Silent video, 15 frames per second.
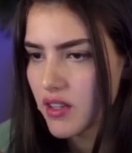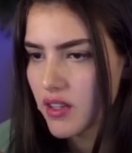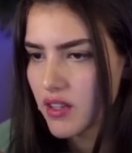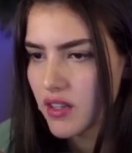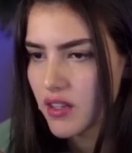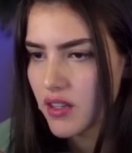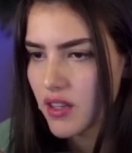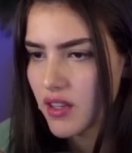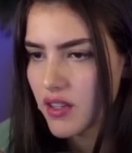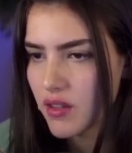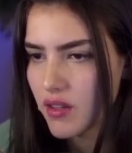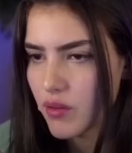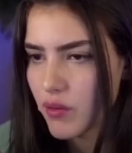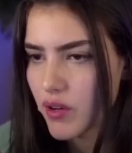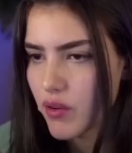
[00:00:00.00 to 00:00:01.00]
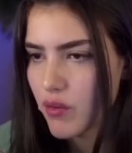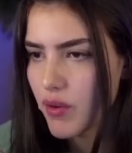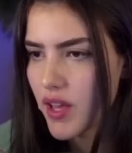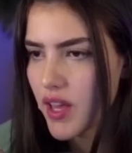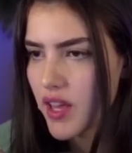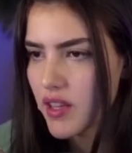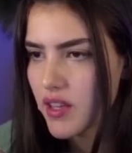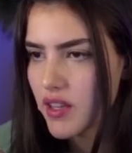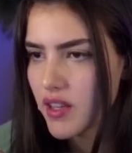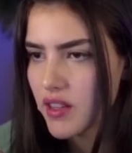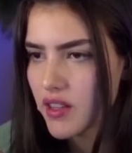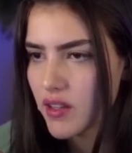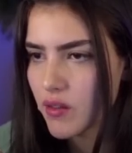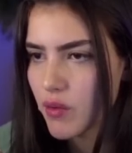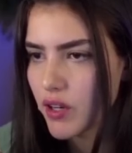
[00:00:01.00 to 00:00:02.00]
And then we run away
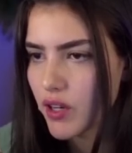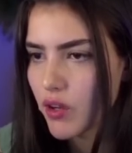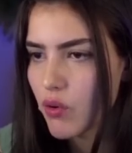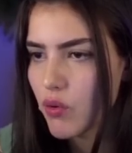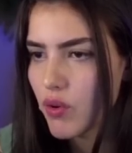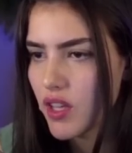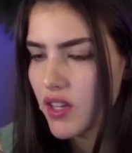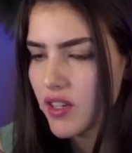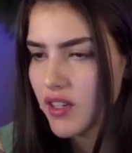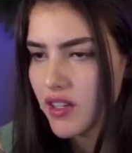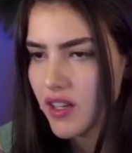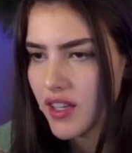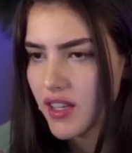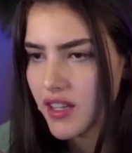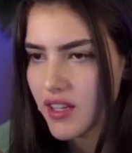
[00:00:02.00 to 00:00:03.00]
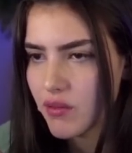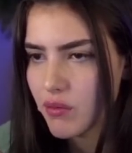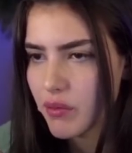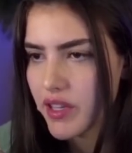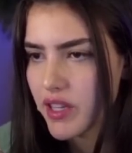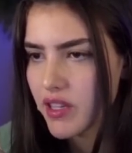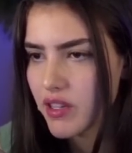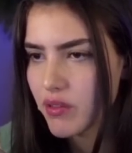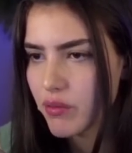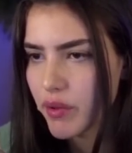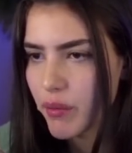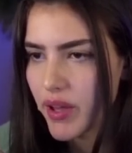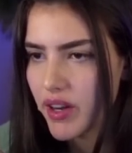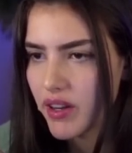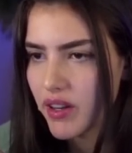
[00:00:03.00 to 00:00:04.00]
and then we win a queen and then we, we
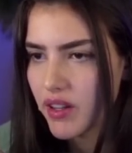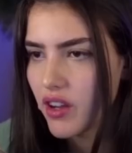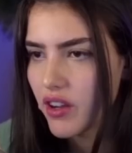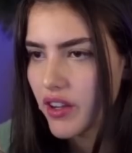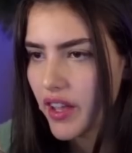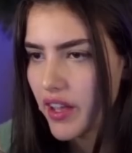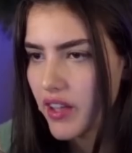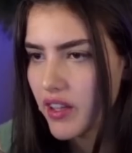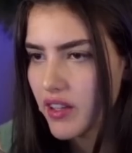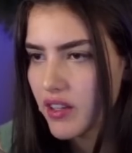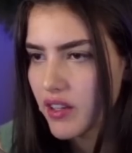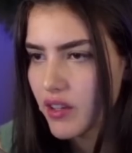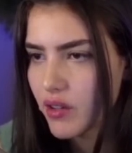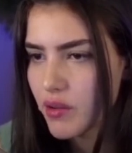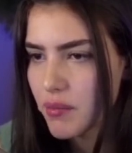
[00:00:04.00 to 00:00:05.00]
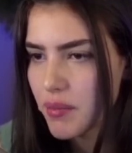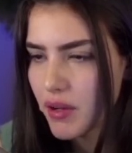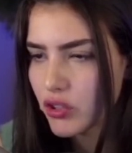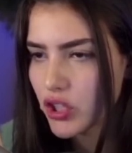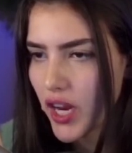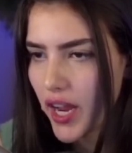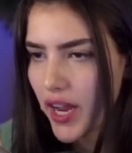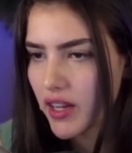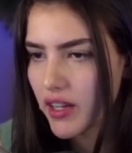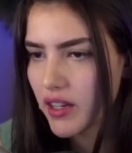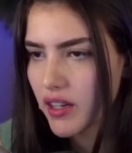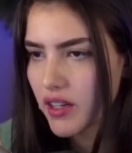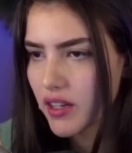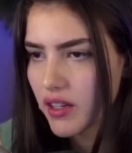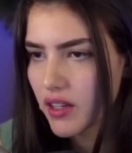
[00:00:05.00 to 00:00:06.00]
win. Okay, what about check?
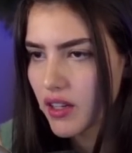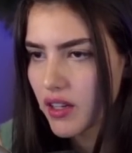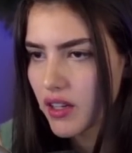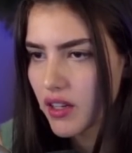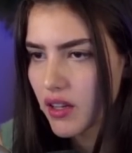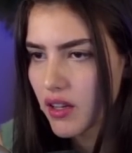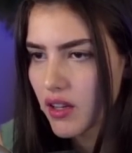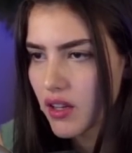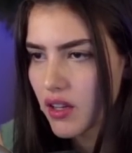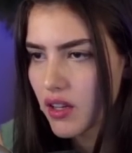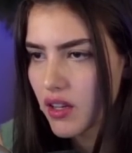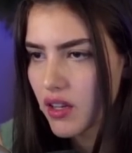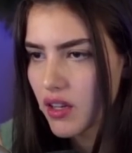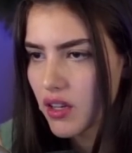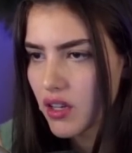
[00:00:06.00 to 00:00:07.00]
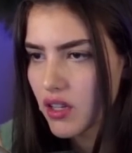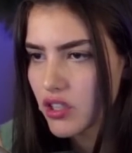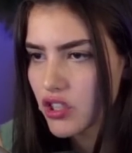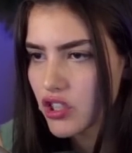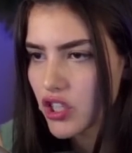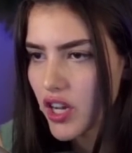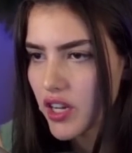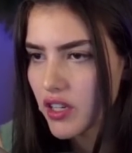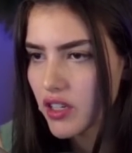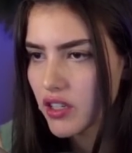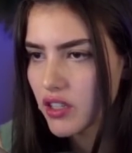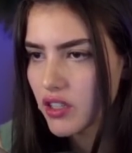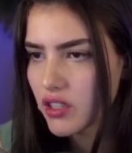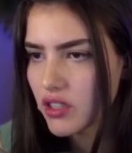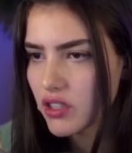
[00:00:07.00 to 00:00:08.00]
Check,
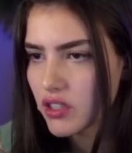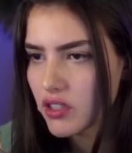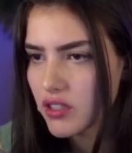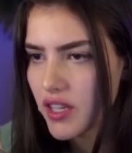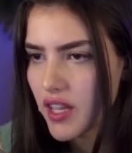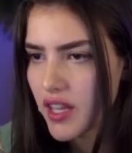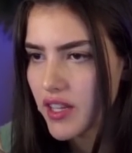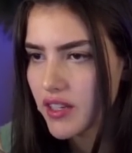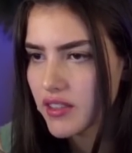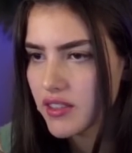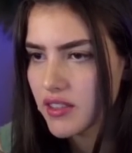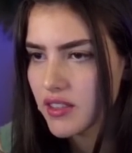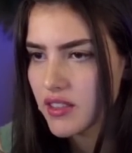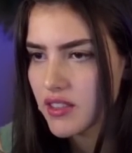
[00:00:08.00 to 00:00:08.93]
takes,